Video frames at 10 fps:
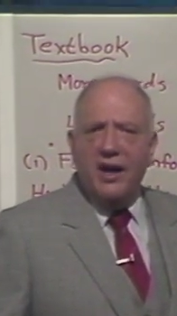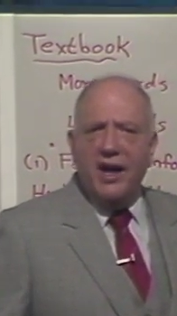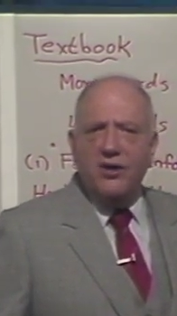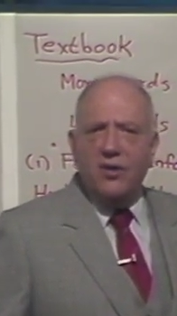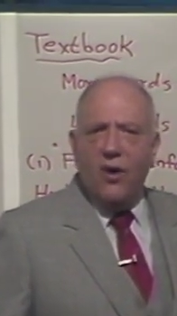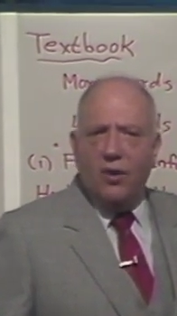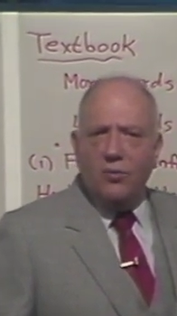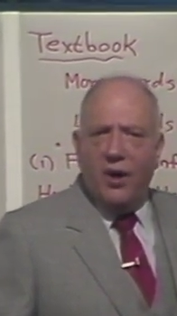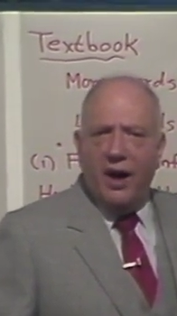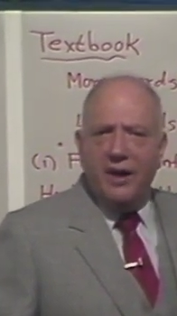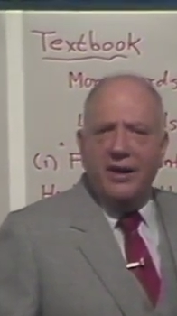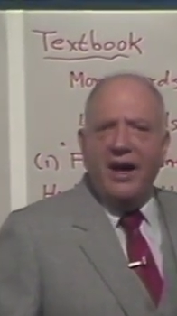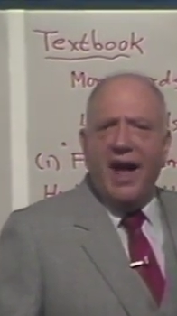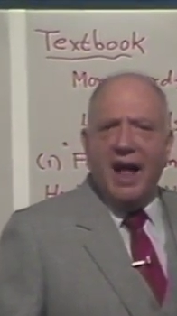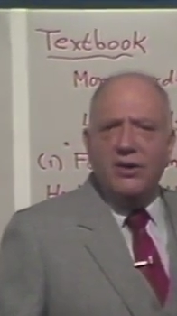in your own way
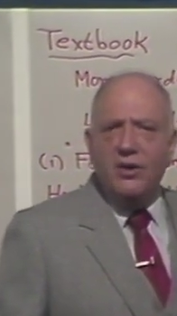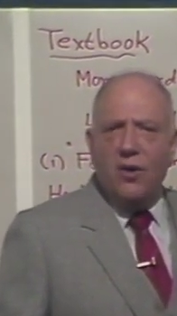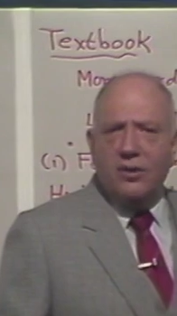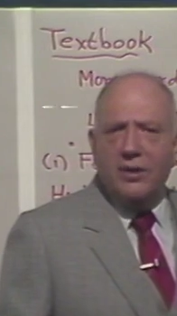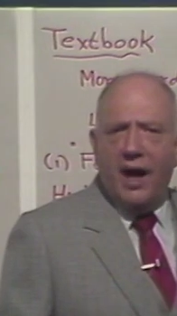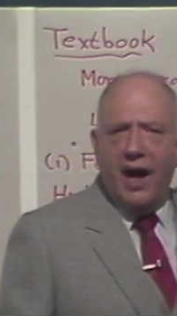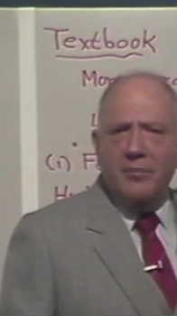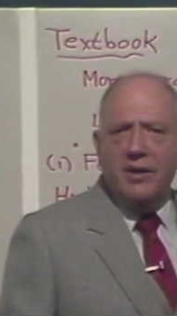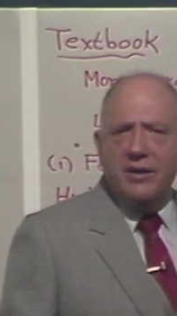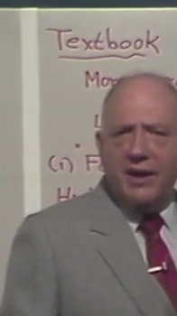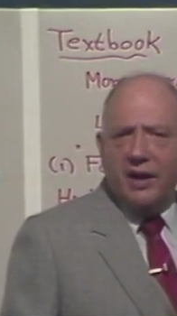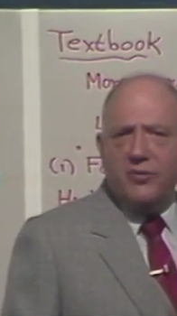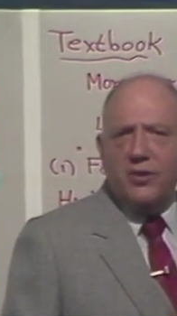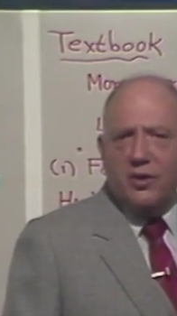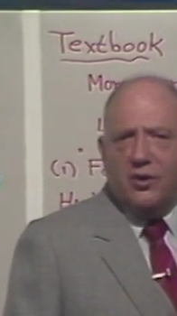and in your own time, to get
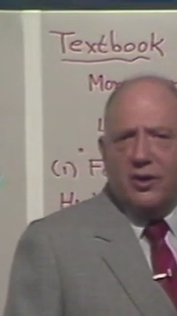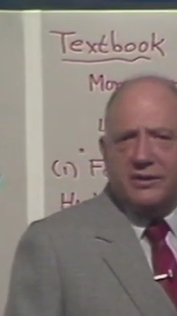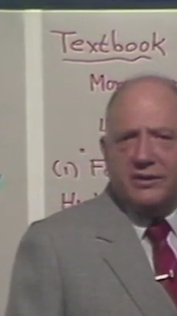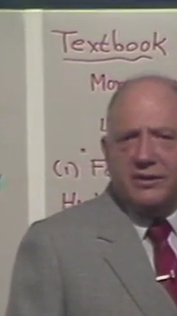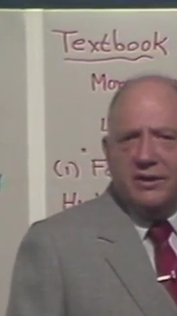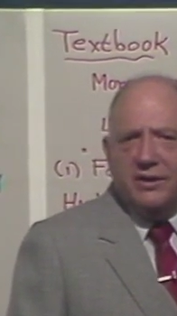through the course.